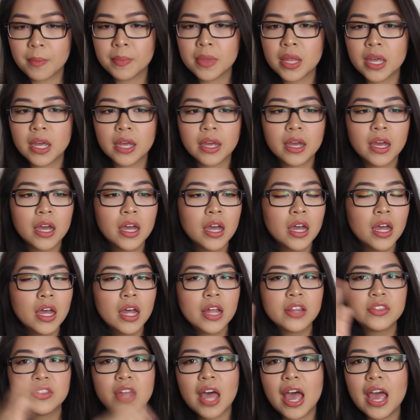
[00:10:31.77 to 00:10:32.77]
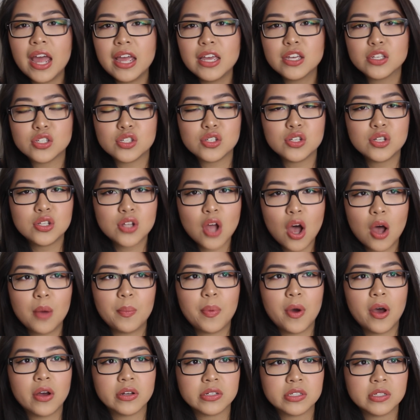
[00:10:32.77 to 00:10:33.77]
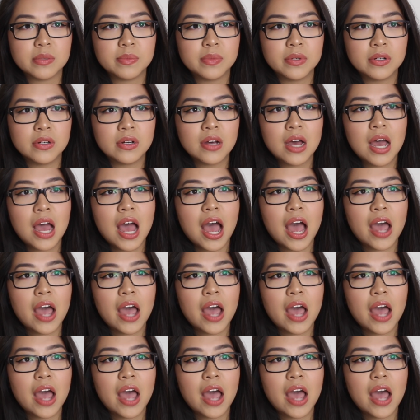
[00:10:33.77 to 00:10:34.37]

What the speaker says: I'm like, that is not possible.